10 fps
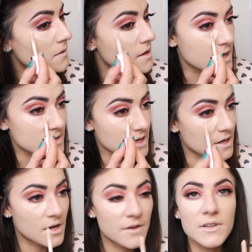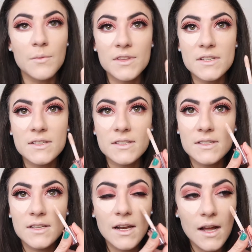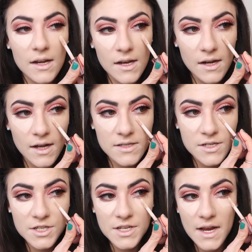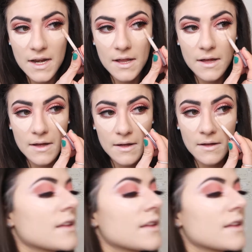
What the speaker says: Yeah, see, I could have done with a slightly lighter shade here.